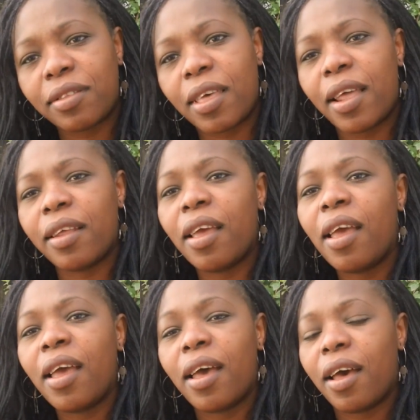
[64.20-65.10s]
that
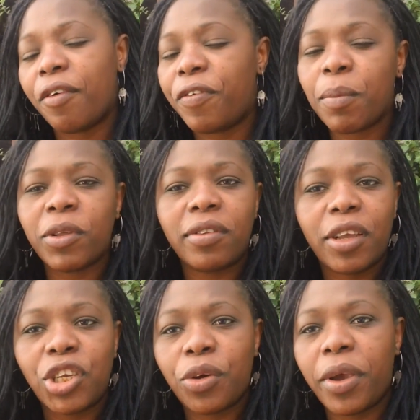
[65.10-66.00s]
a famous
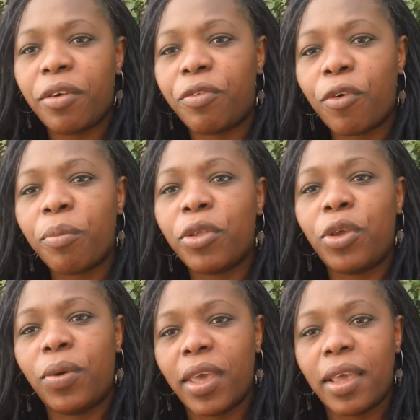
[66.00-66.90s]
Nigerian from
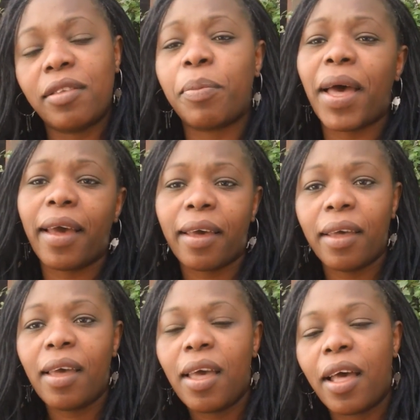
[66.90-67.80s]
the UK is back
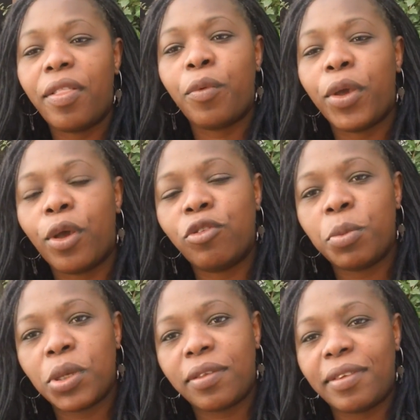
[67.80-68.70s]
and they were going
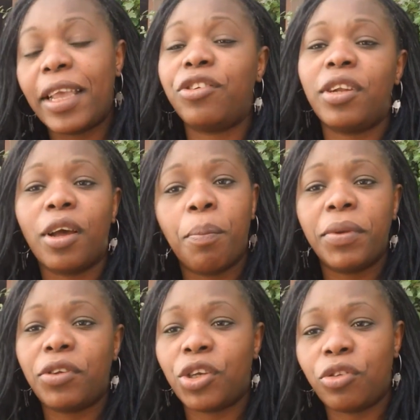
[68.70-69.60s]
to be staging a
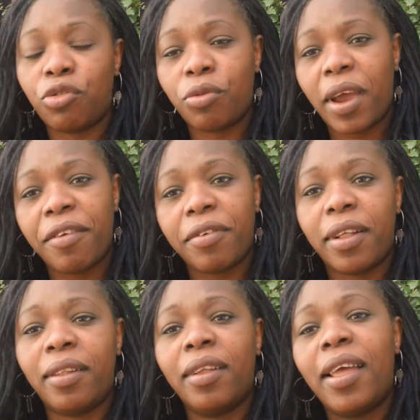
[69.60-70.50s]
competition to
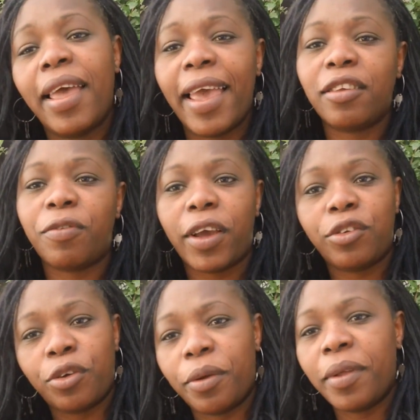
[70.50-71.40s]
rival X
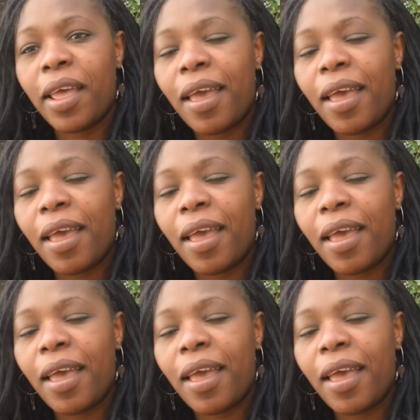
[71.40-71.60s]
Factor.